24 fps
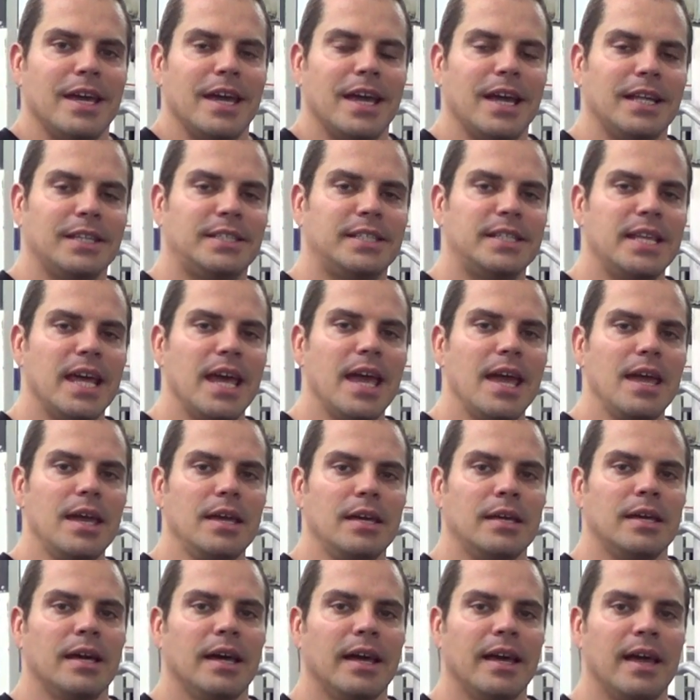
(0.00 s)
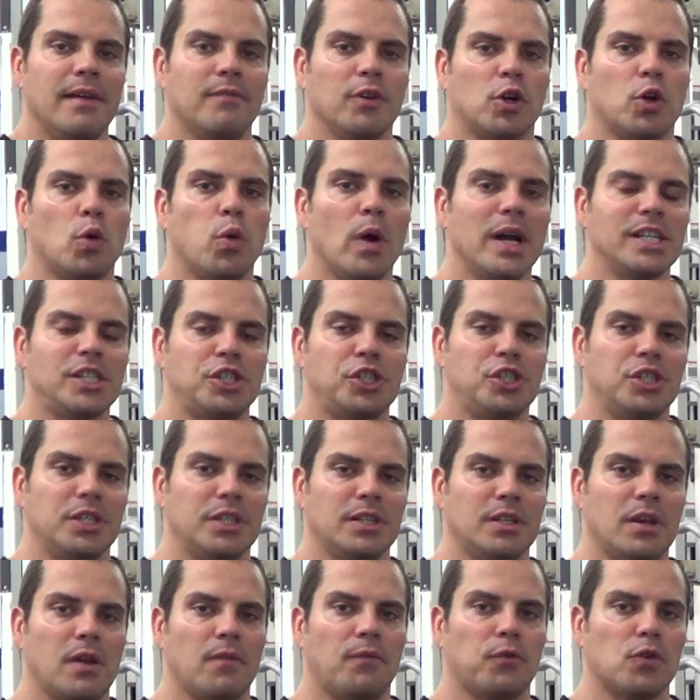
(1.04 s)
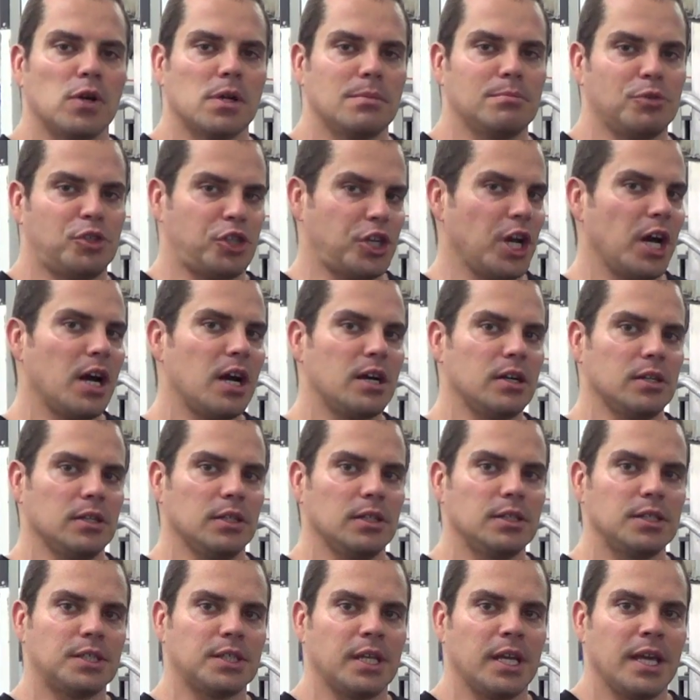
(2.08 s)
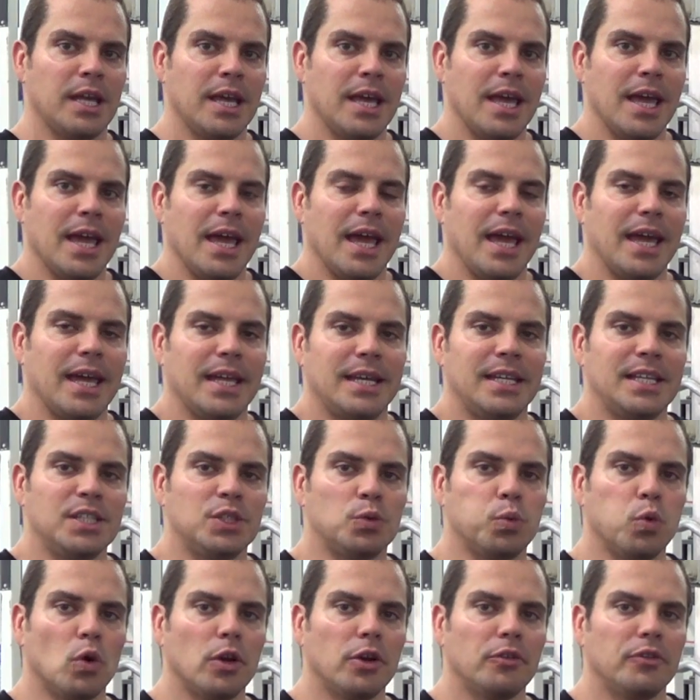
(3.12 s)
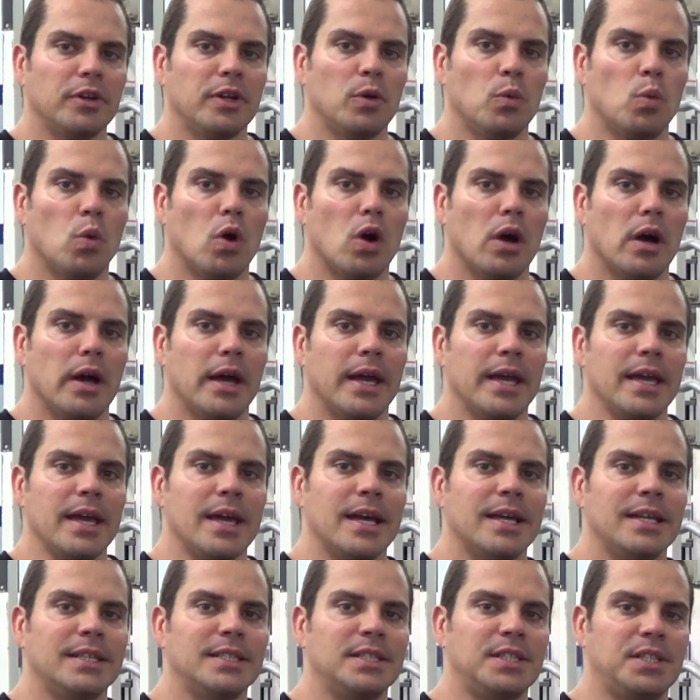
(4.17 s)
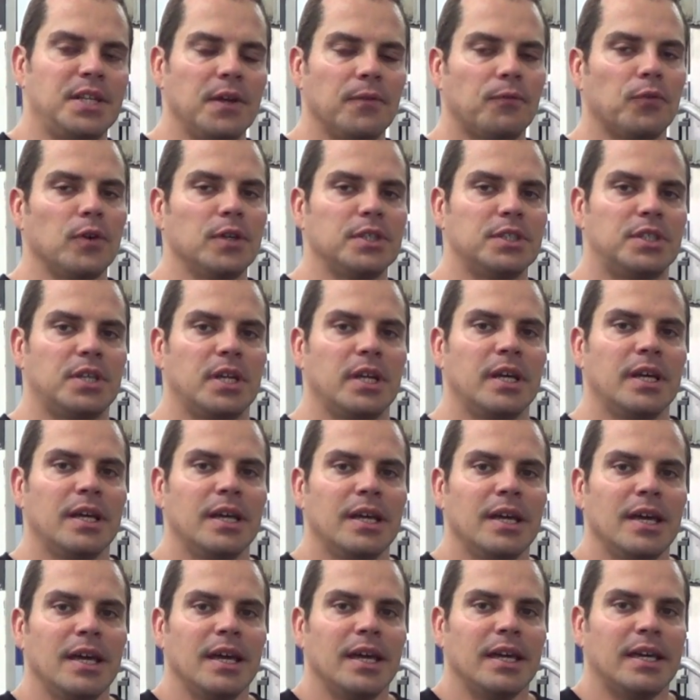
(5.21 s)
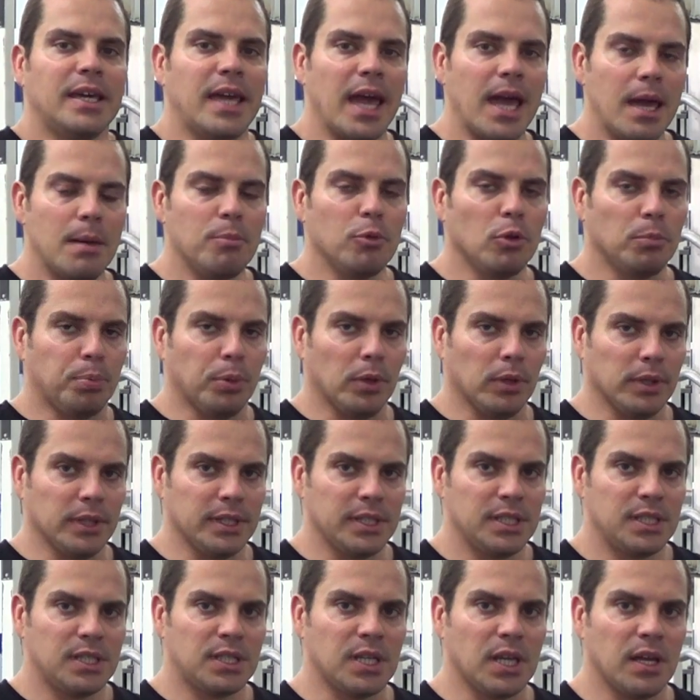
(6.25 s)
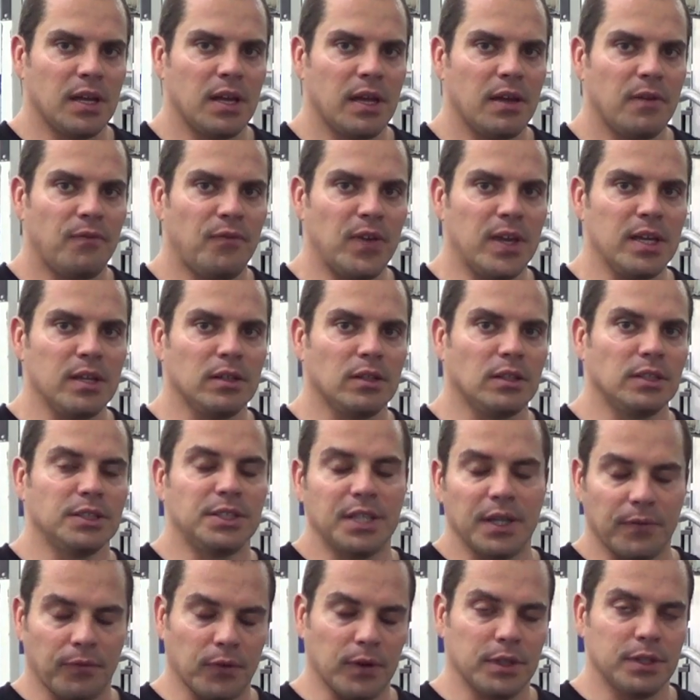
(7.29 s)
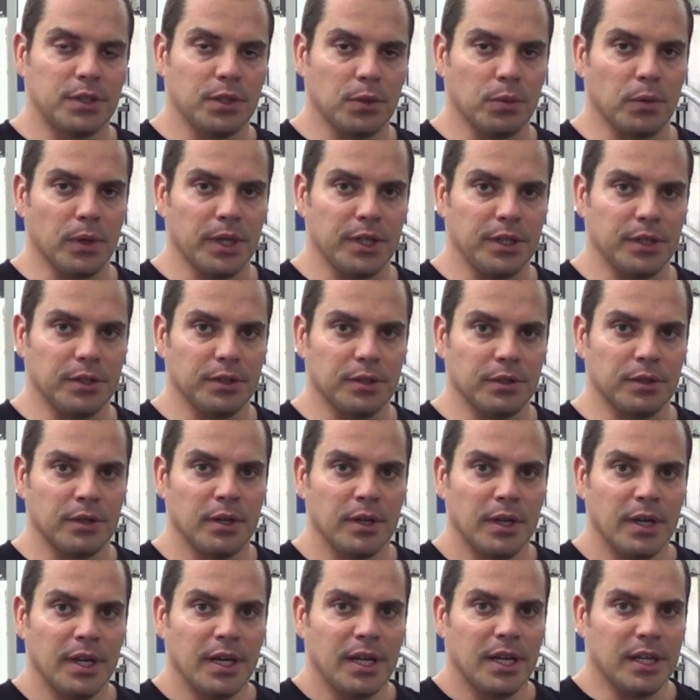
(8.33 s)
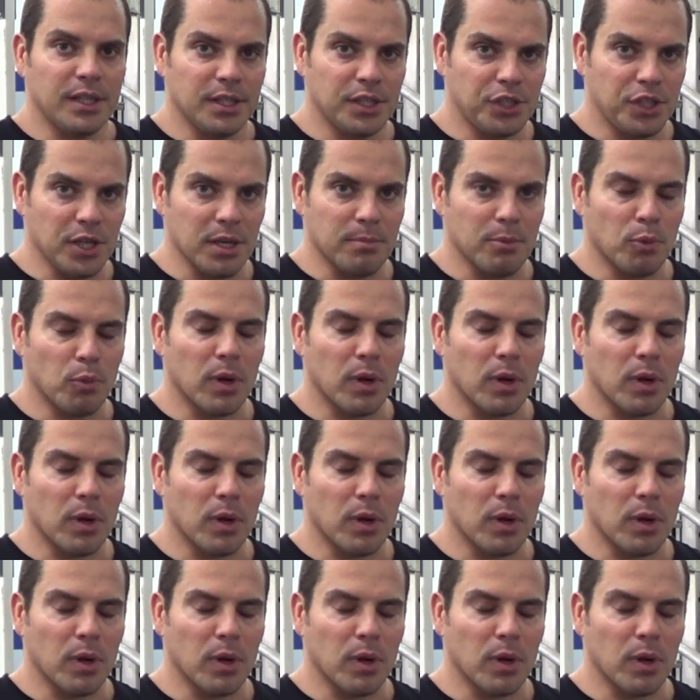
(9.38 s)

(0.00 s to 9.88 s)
And today I have a question from Charles, and he's wondering why different cable pulleys feel different when you're in the gym.